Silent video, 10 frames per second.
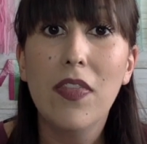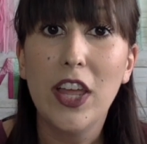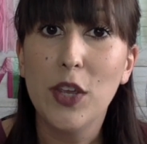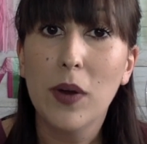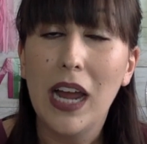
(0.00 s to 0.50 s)

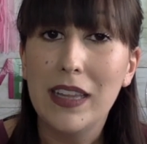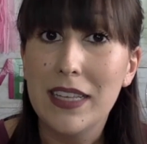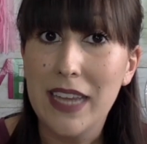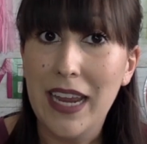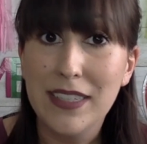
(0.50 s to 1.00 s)
that you are at
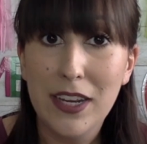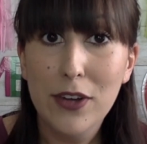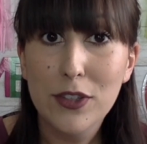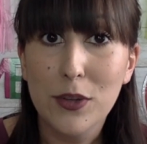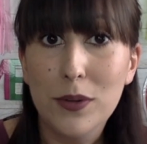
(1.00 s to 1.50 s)
least 18
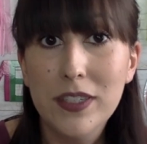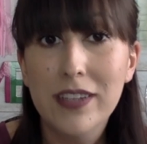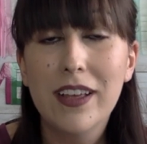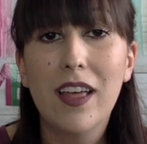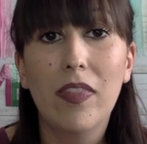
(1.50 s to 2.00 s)
years old,
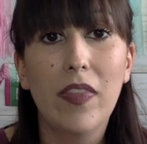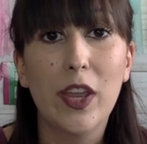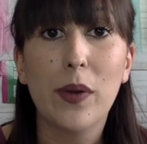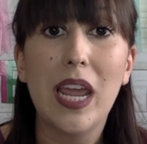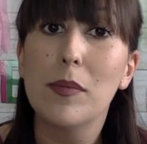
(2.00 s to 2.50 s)
that
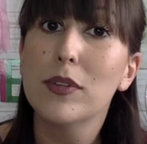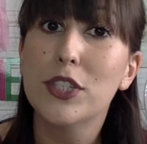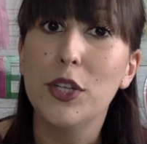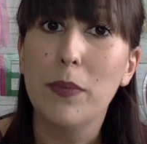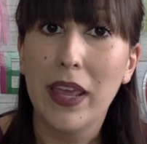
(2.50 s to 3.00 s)
you are able
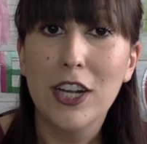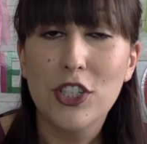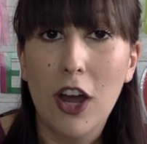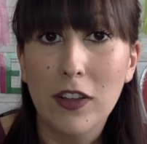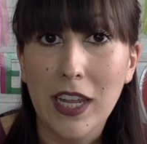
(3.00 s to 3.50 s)
to manage
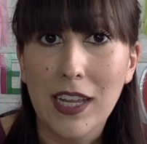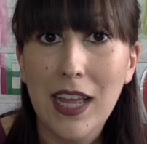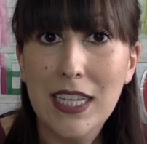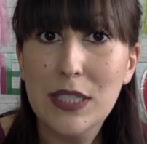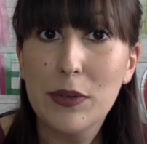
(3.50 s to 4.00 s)
an online
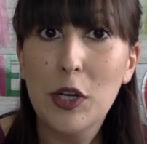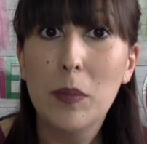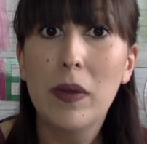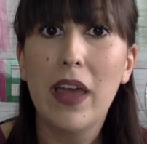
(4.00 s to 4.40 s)
classroom,